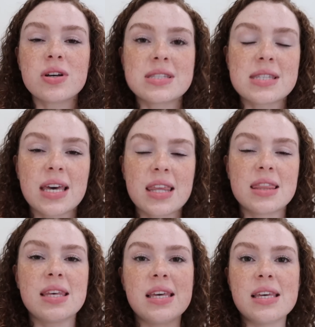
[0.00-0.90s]
It's like
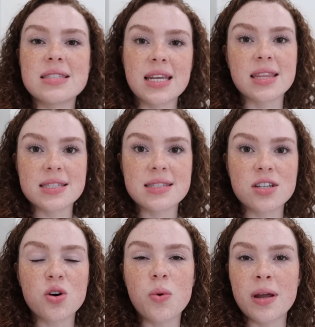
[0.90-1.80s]
the stainless
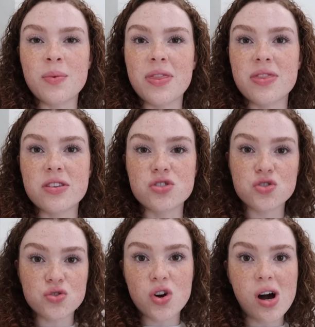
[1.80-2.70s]
steel one with the
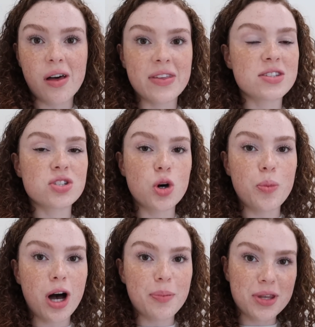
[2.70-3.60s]
straw that's so
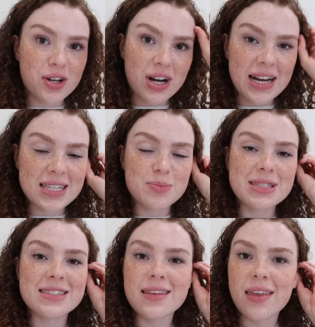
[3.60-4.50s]
popular and has
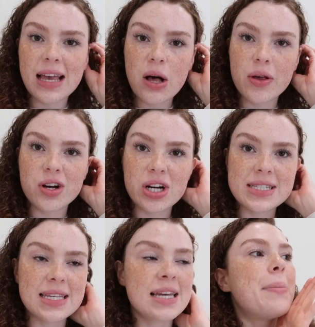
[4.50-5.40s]
been selling out like crazy.